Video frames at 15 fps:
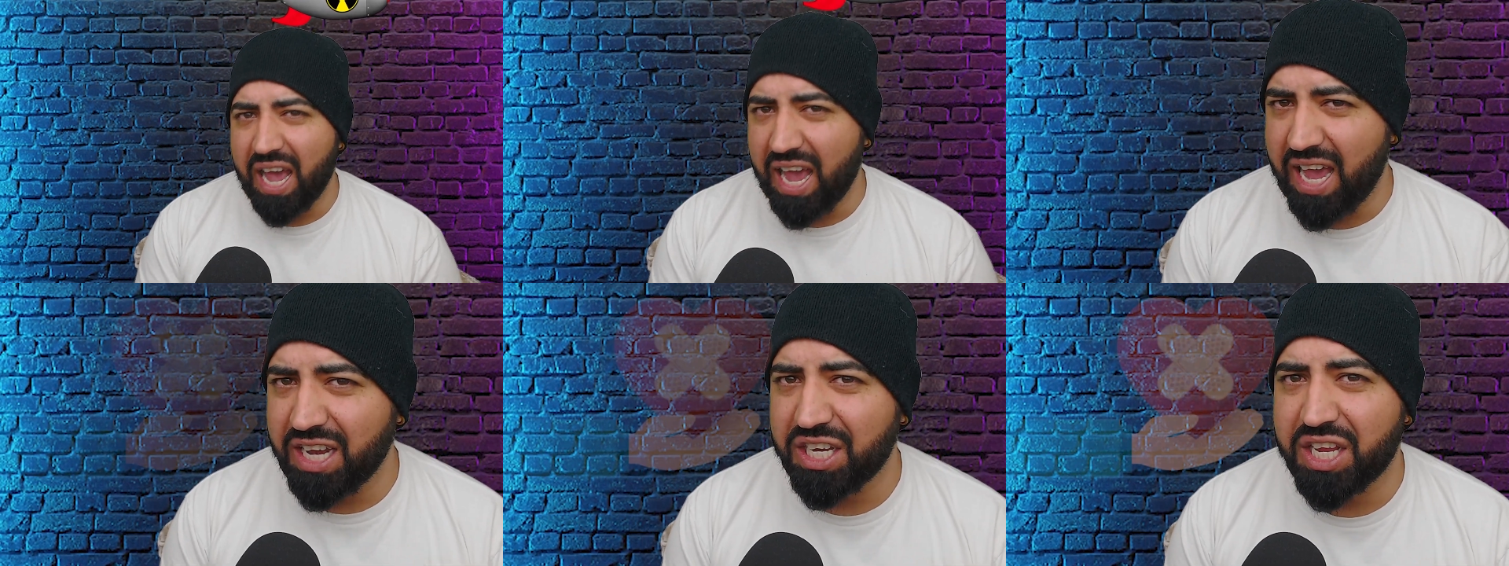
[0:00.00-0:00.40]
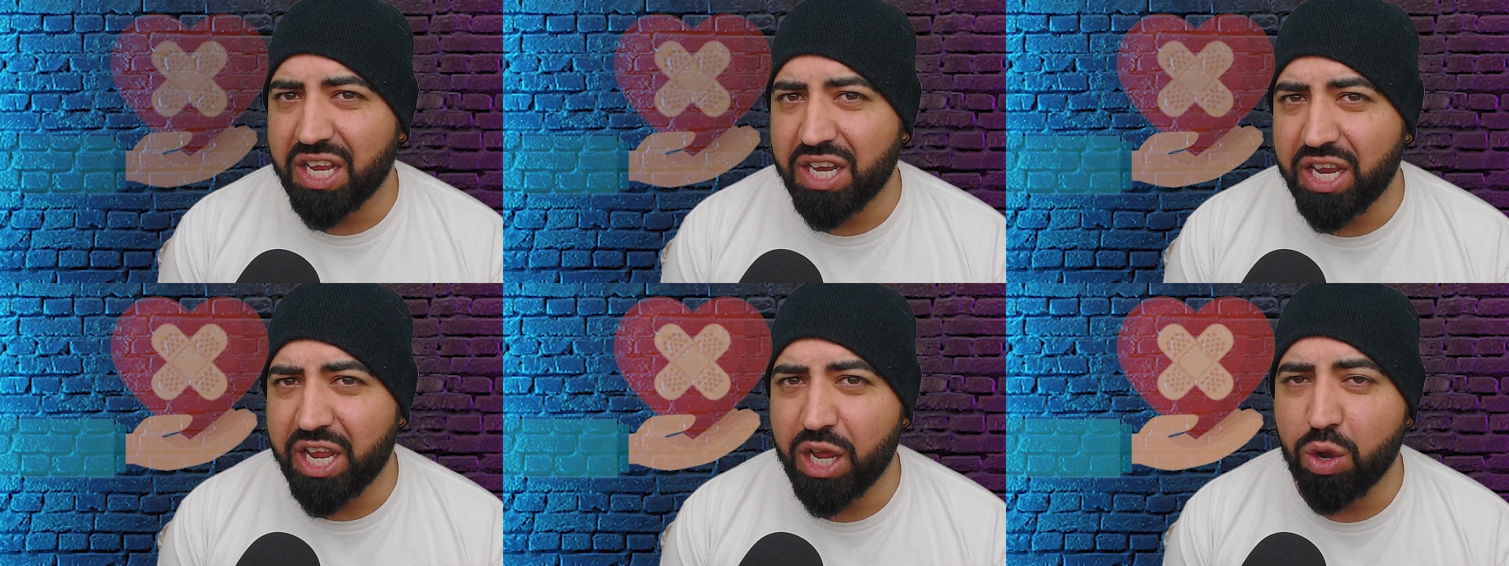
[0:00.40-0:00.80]
and
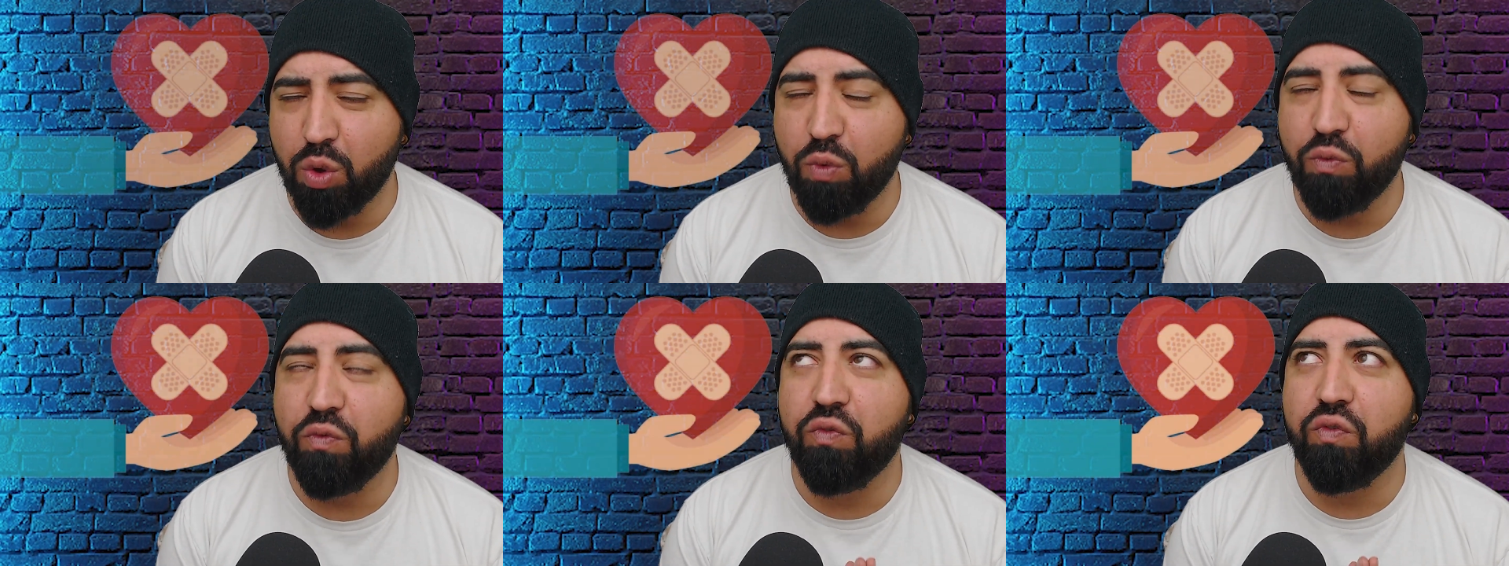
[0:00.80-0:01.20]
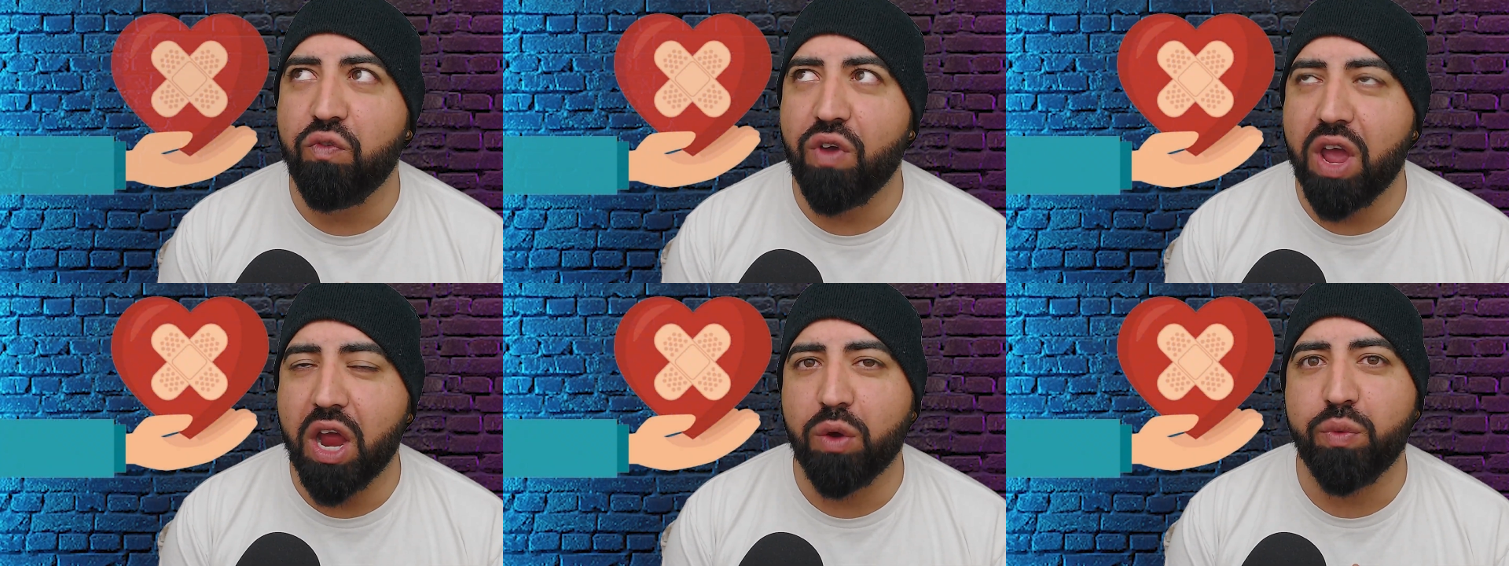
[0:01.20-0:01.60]
can heal
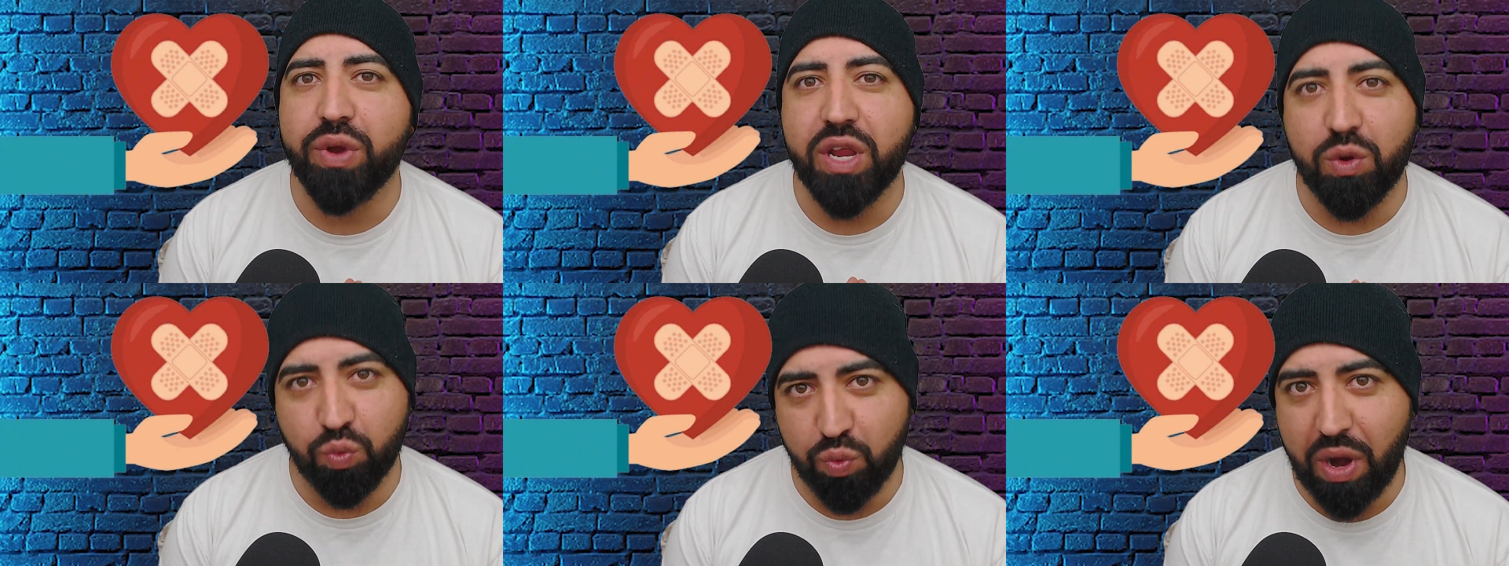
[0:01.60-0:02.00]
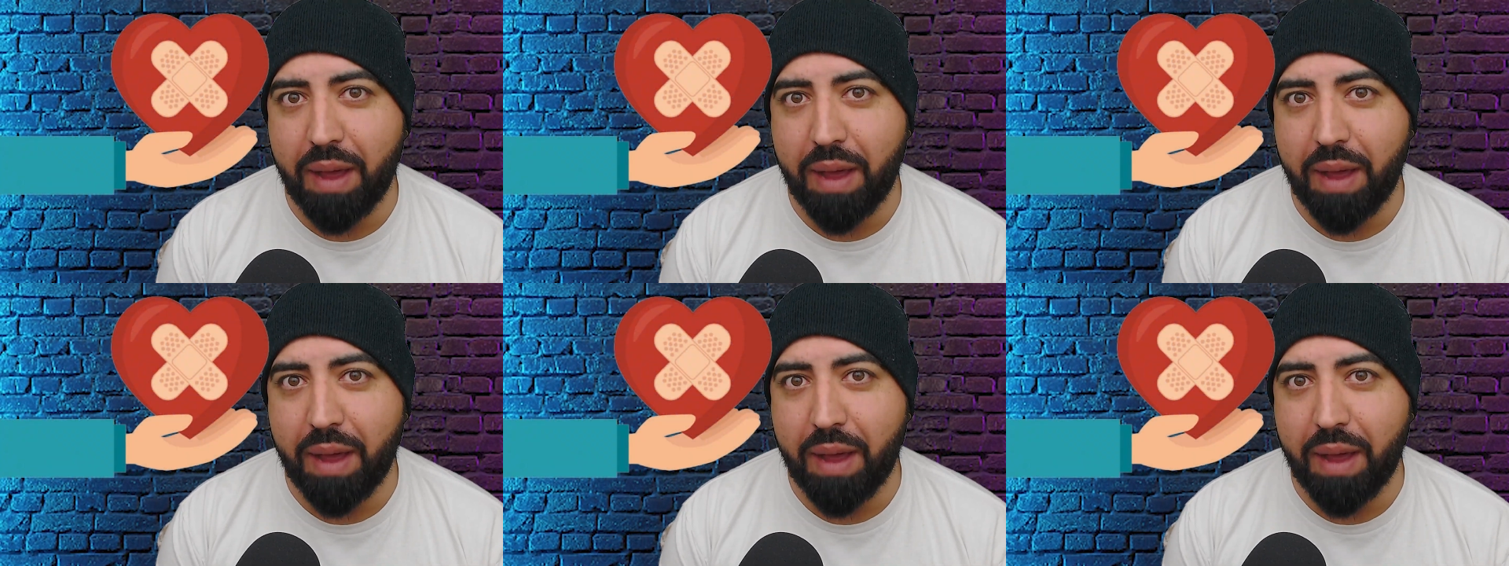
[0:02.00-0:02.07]
very